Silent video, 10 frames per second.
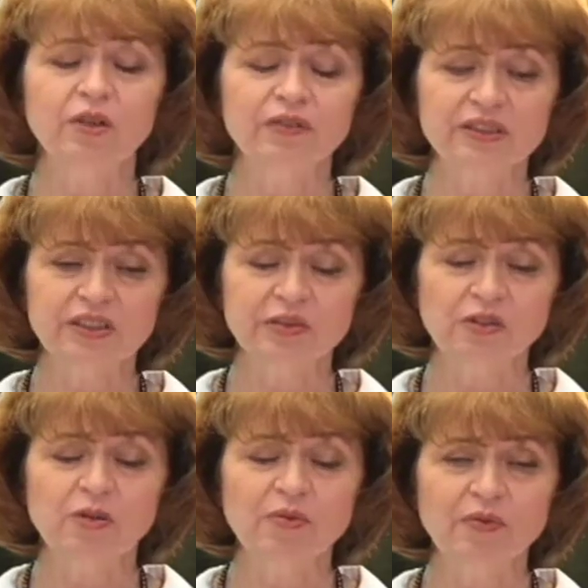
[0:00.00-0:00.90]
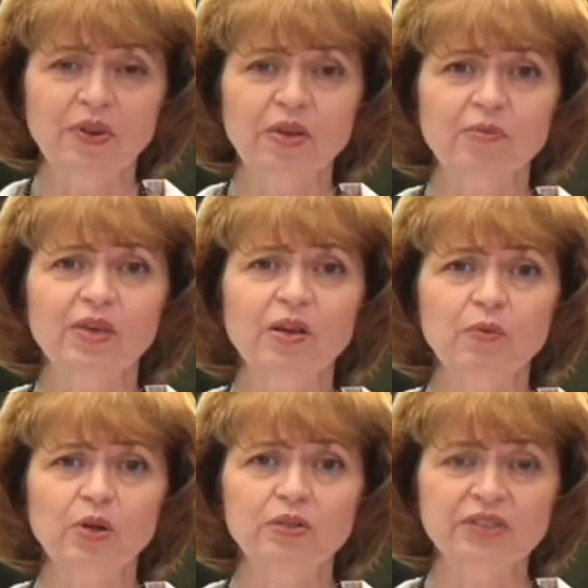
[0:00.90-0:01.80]
or if it's a normal rhythm. It
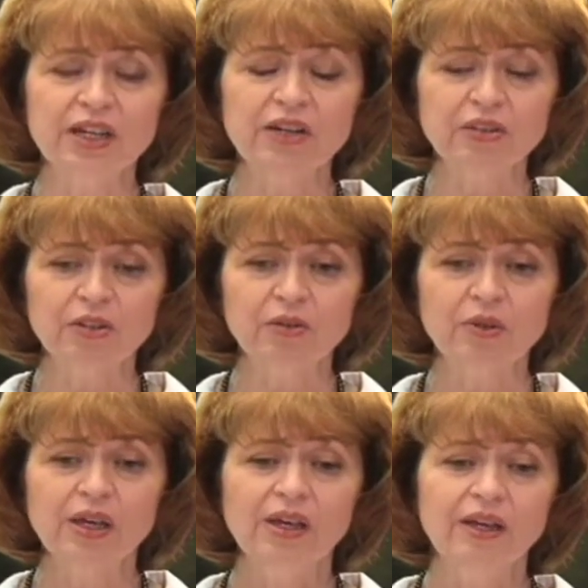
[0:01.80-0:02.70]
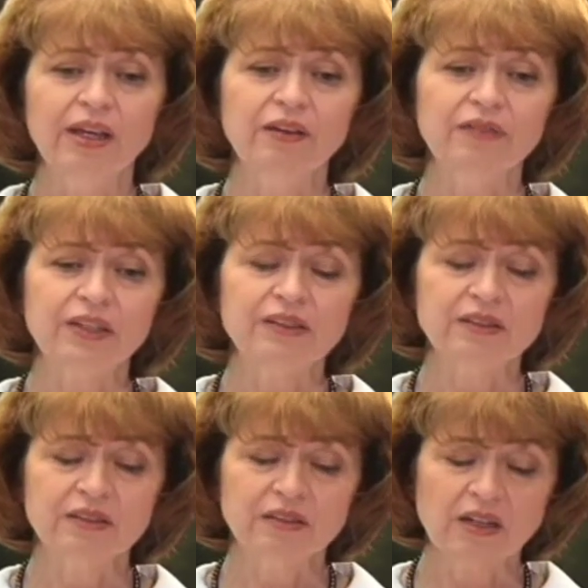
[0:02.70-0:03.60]
will tell you if
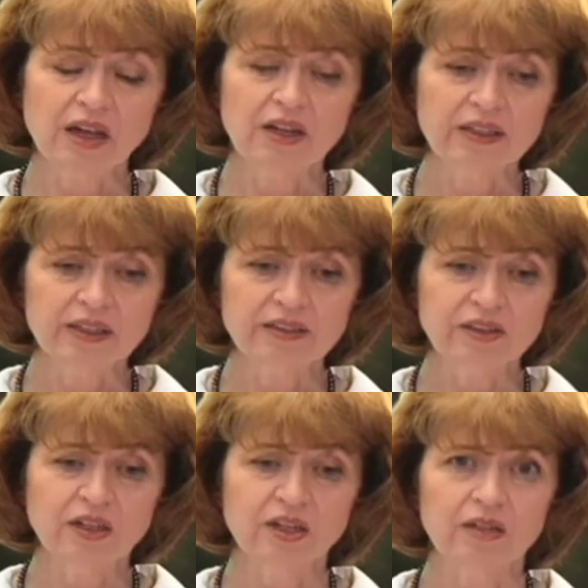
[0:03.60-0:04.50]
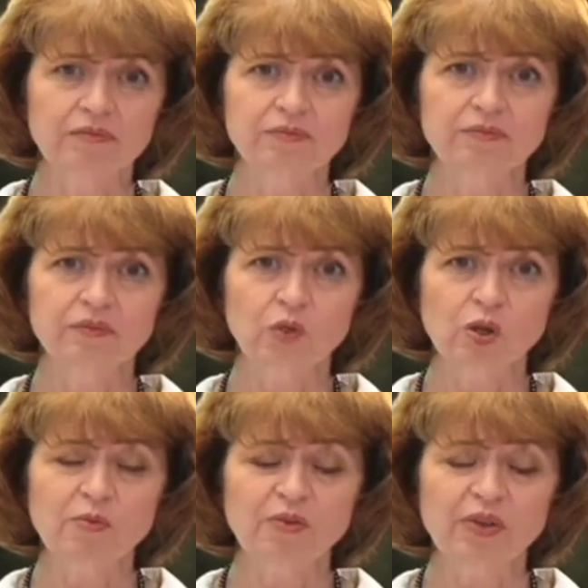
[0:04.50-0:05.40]
it's not a um, normal